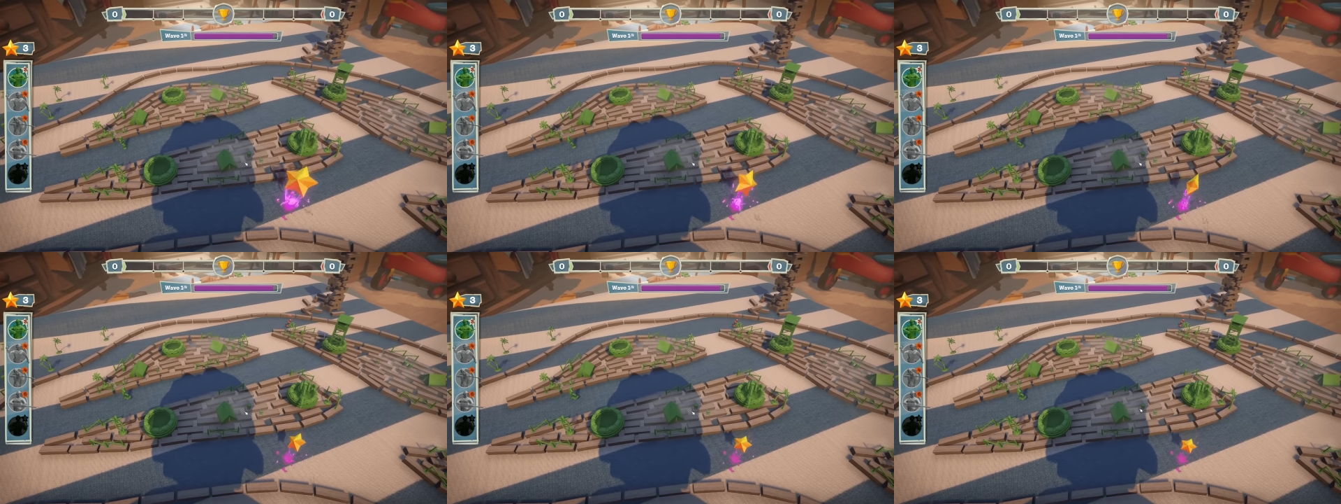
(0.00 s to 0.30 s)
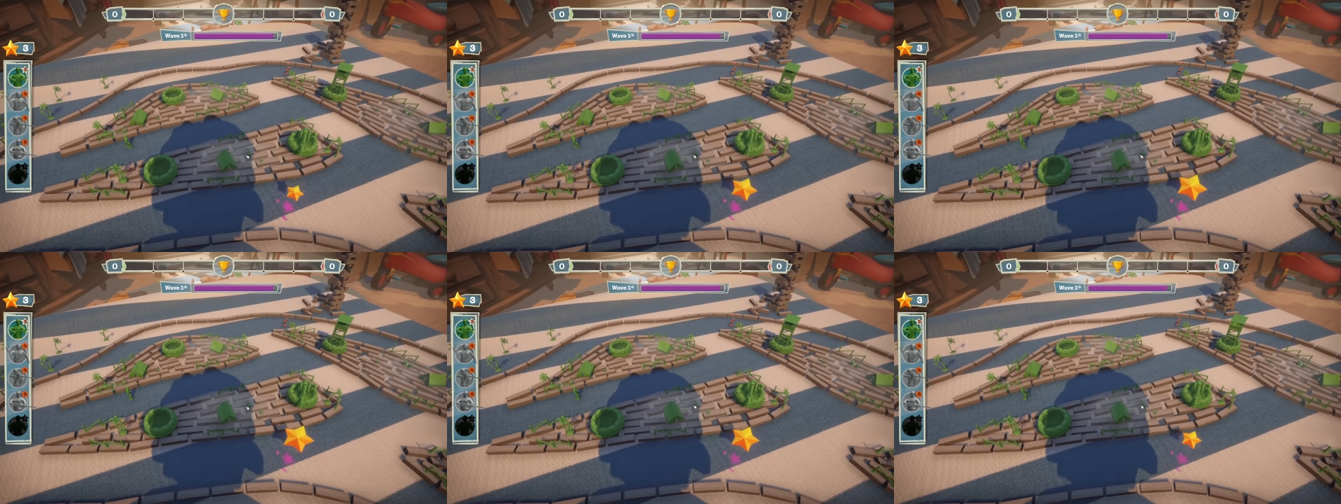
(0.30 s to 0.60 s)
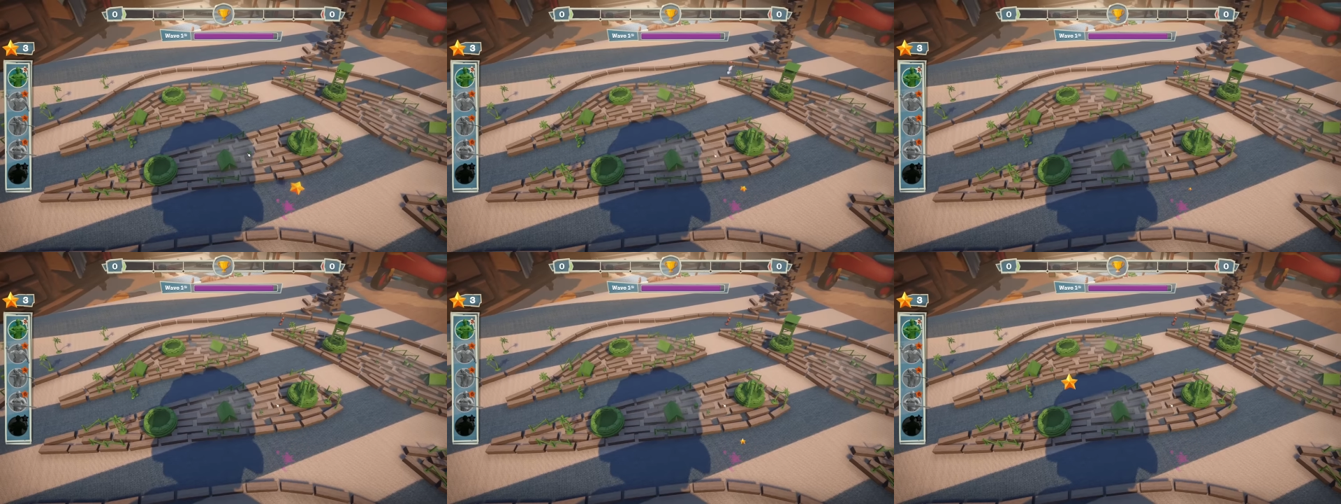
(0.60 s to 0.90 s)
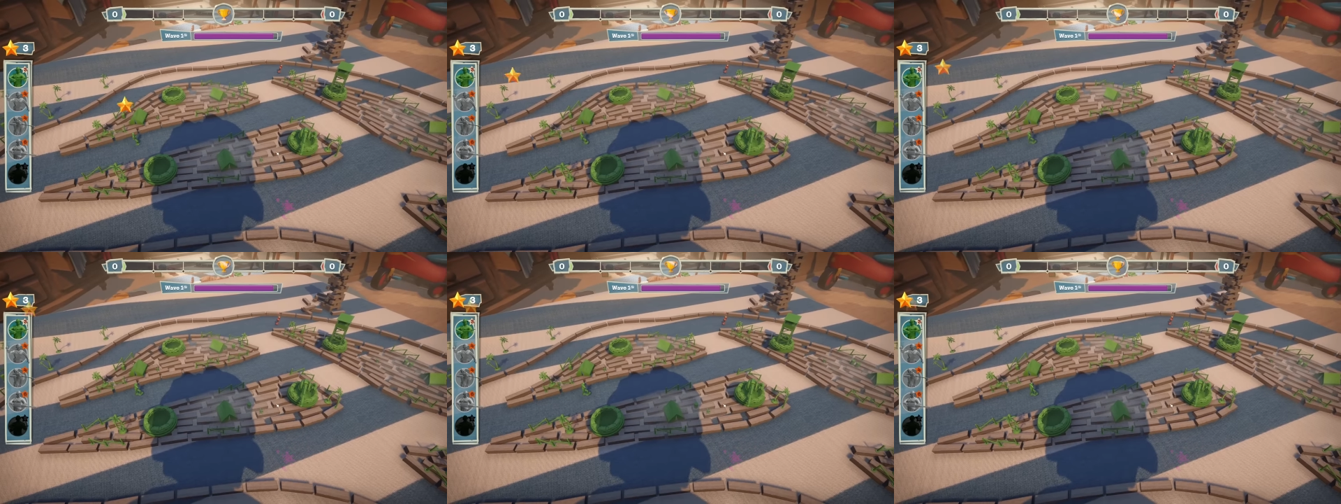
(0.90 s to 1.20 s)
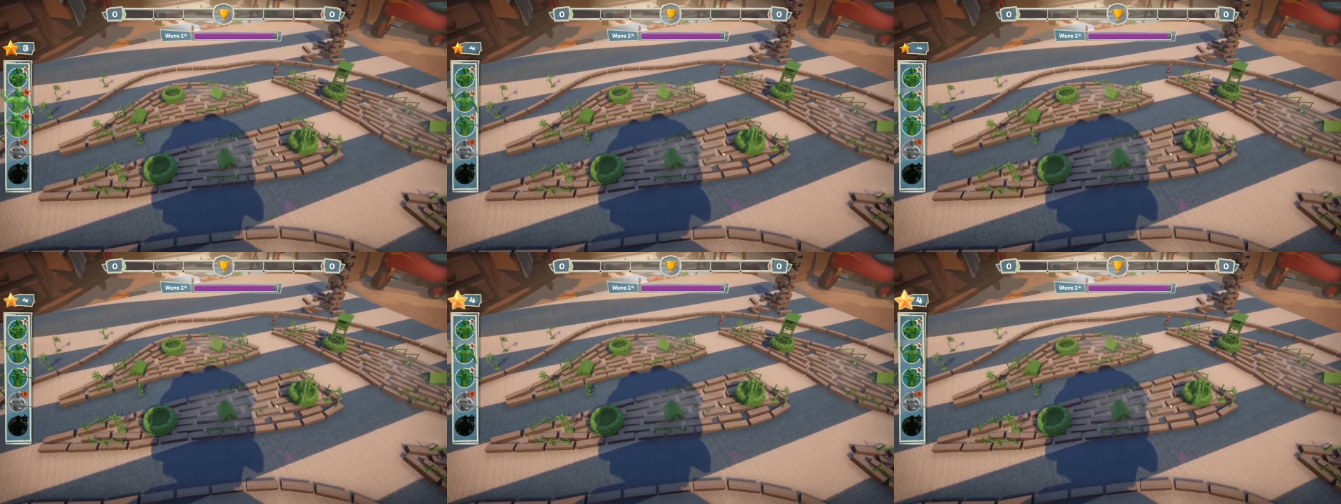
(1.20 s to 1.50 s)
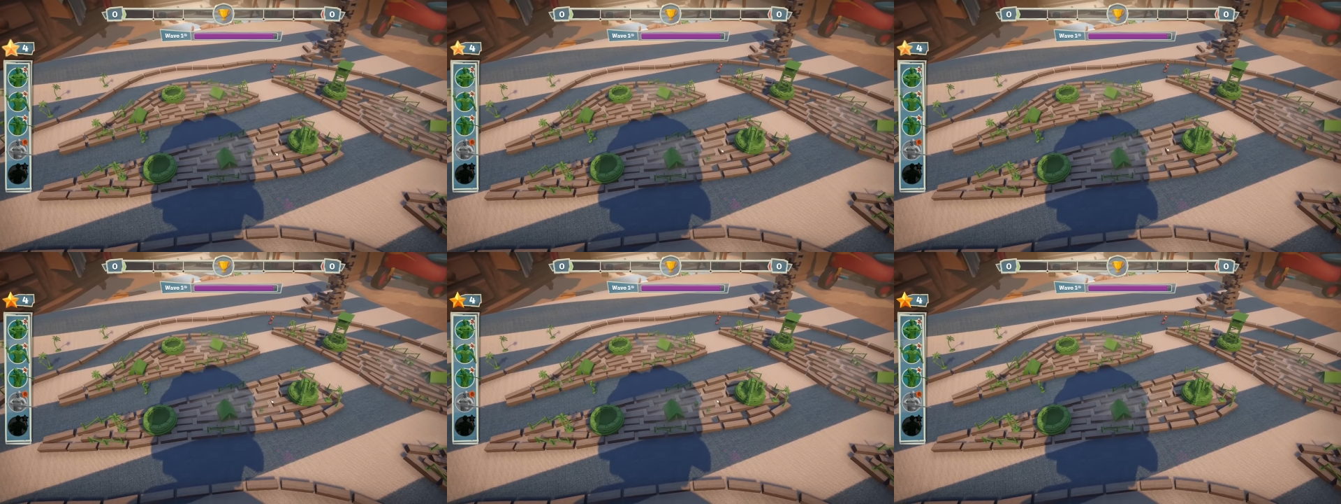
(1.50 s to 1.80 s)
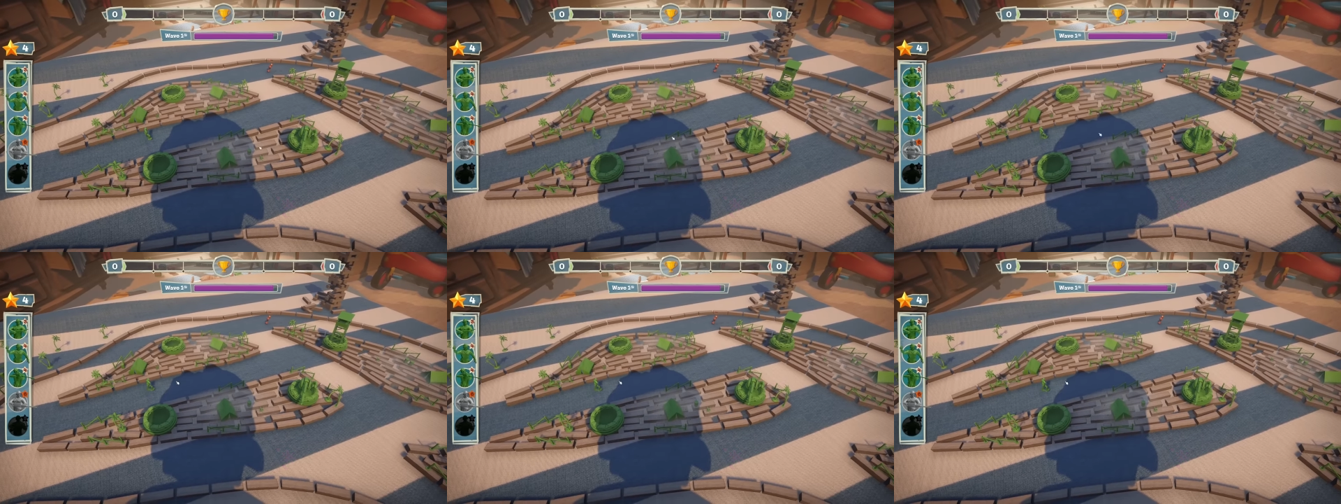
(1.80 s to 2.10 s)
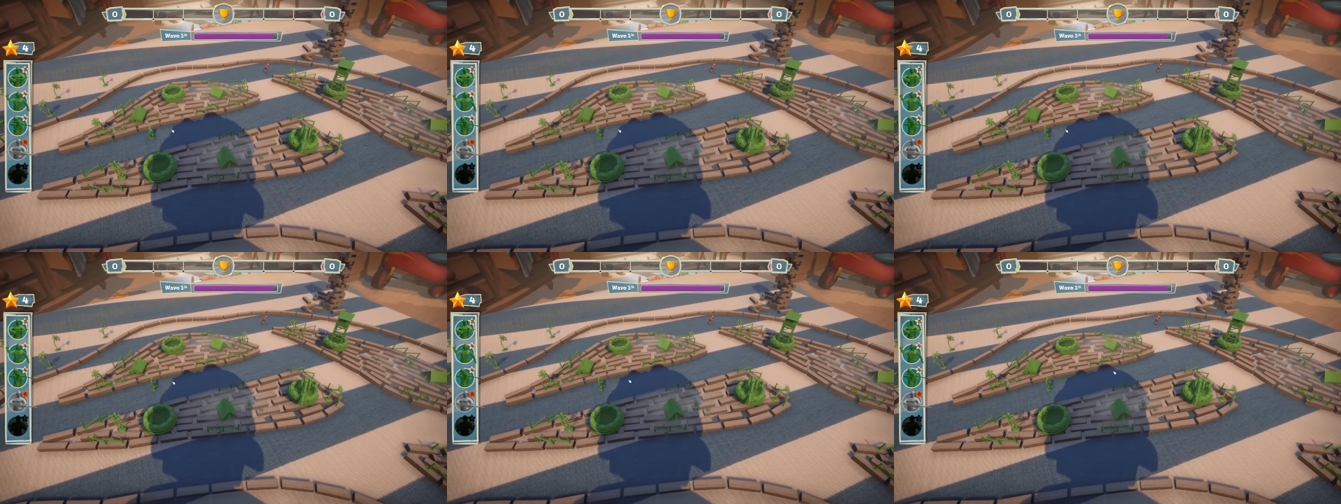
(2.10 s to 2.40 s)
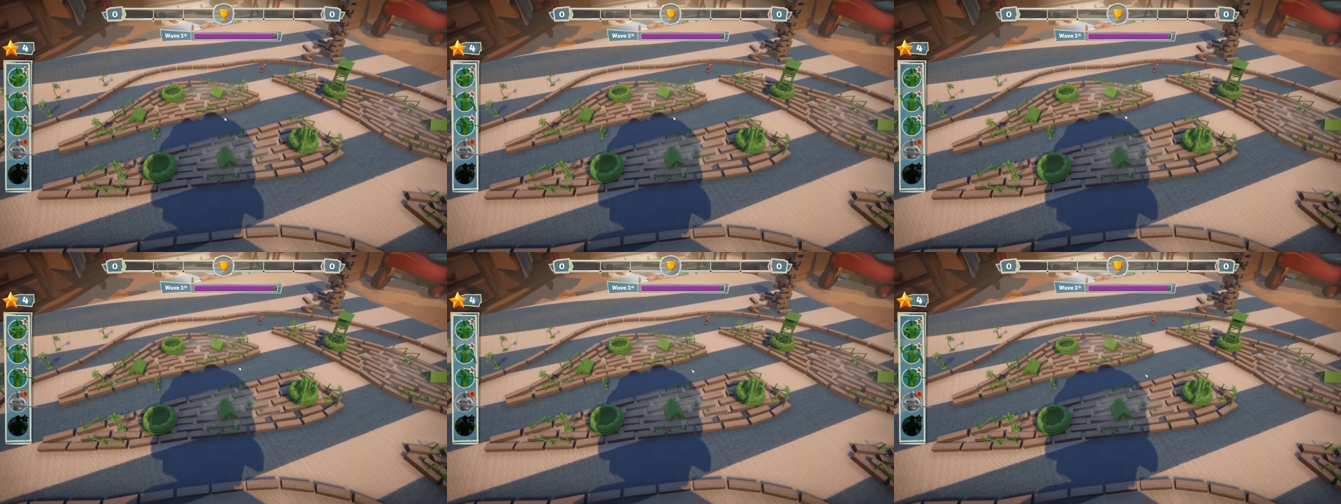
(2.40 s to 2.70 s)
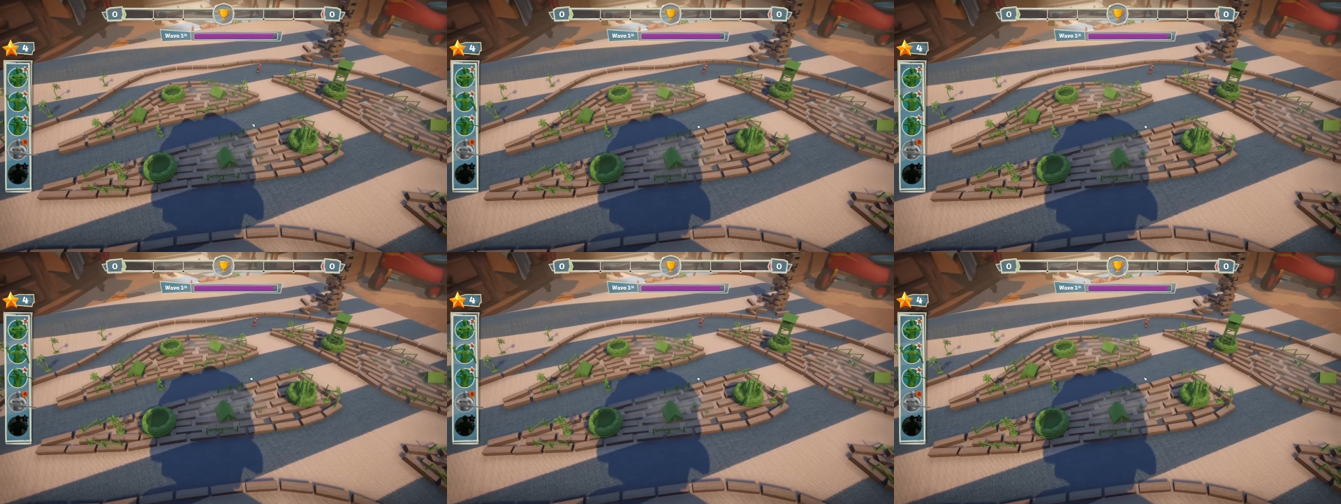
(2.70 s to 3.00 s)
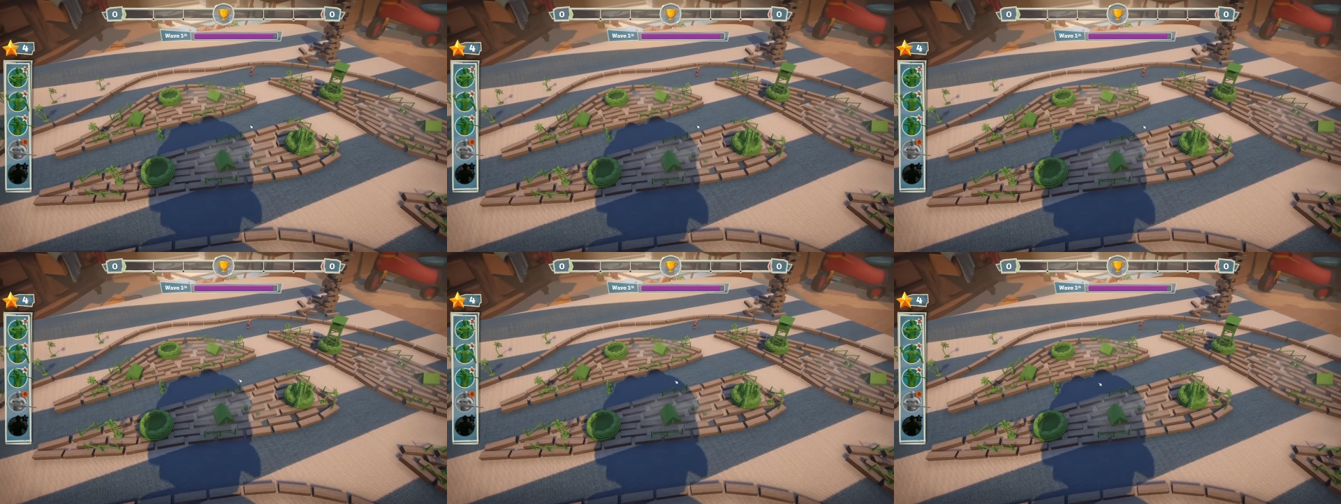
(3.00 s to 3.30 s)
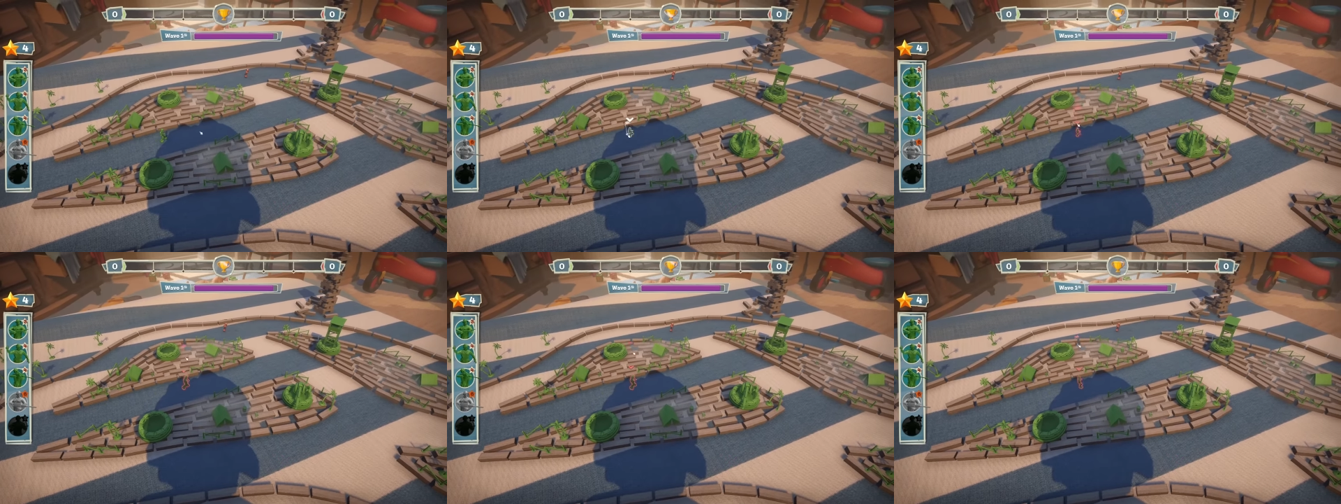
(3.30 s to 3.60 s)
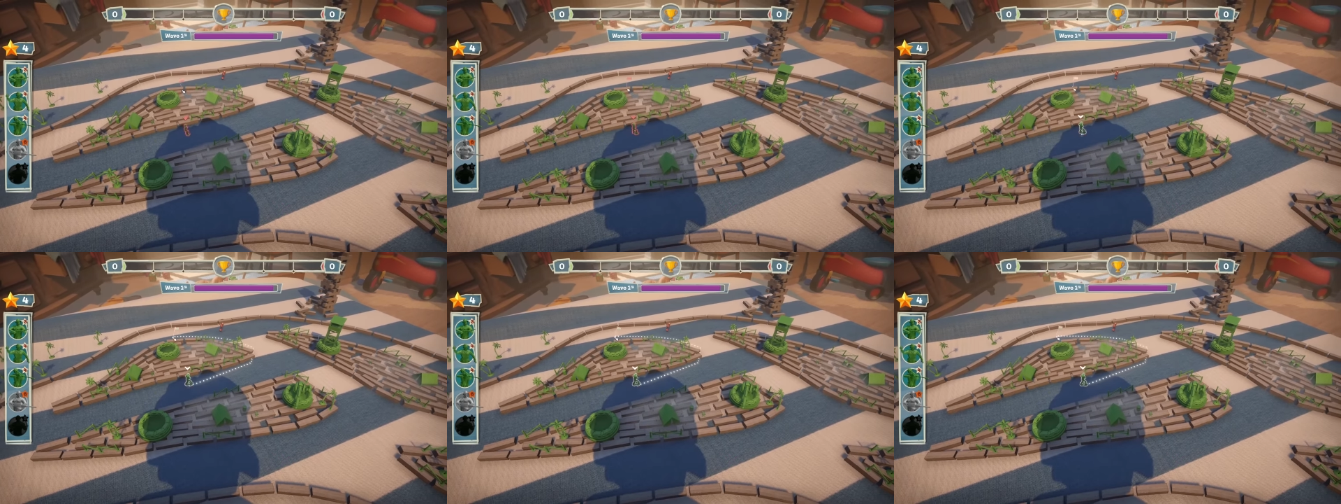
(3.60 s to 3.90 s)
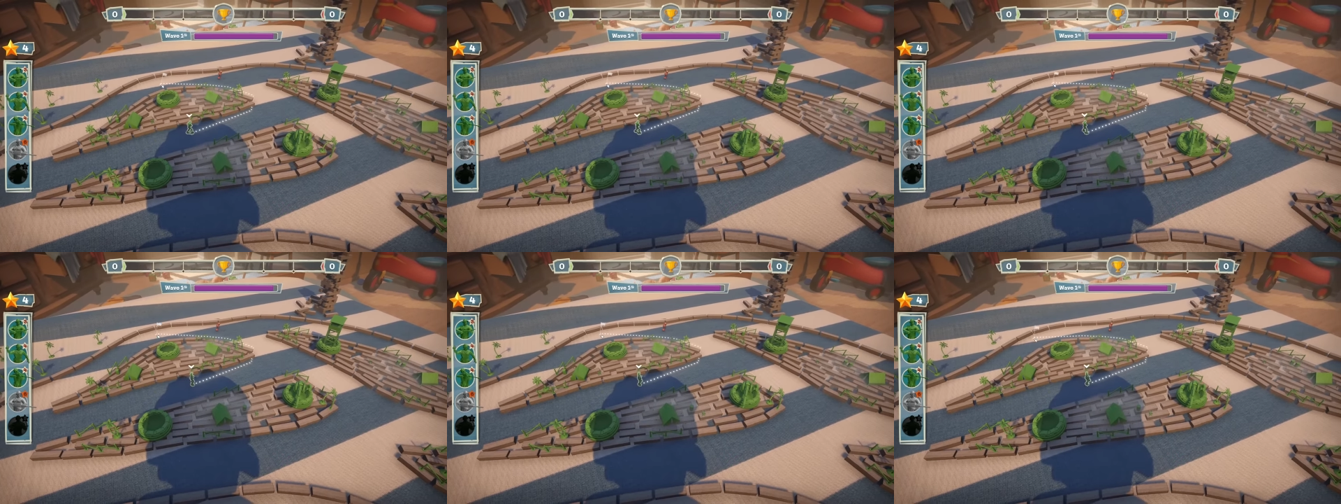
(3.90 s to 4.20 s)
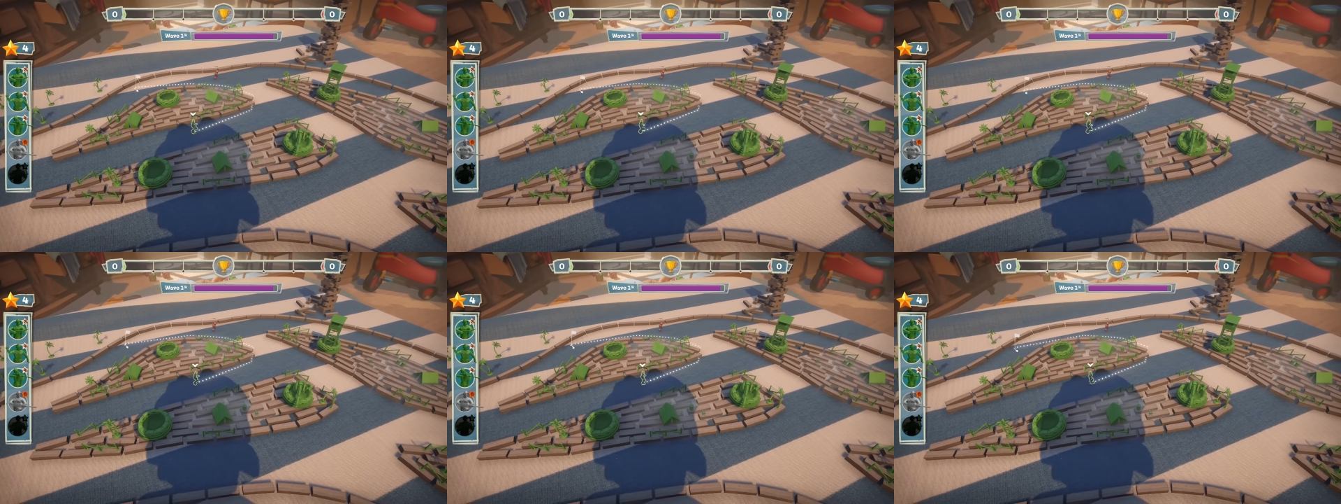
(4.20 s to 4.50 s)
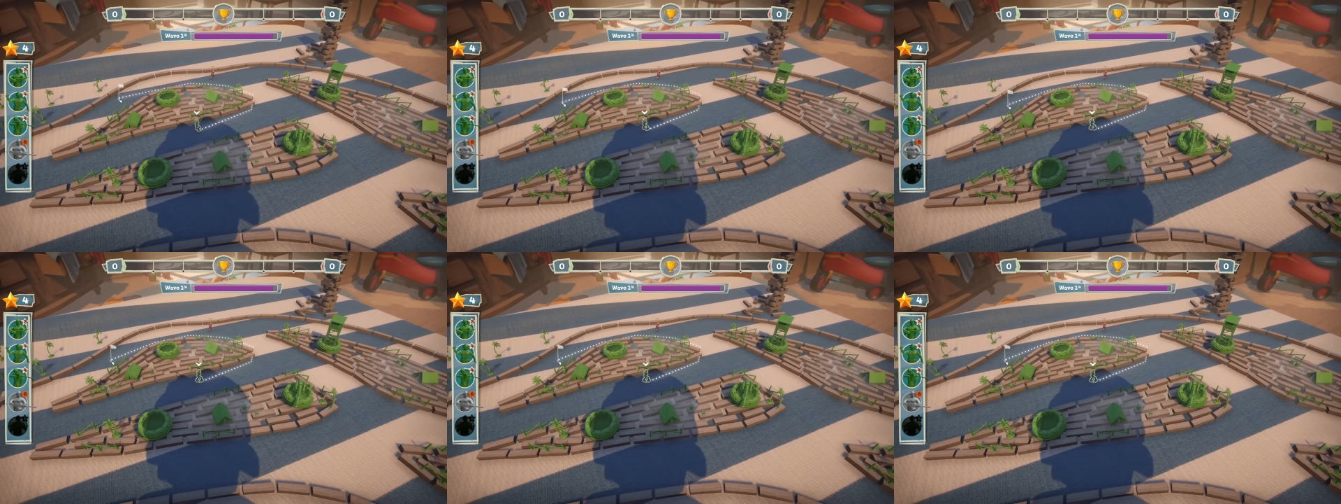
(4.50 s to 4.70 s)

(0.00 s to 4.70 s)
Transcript: (no speaker visible)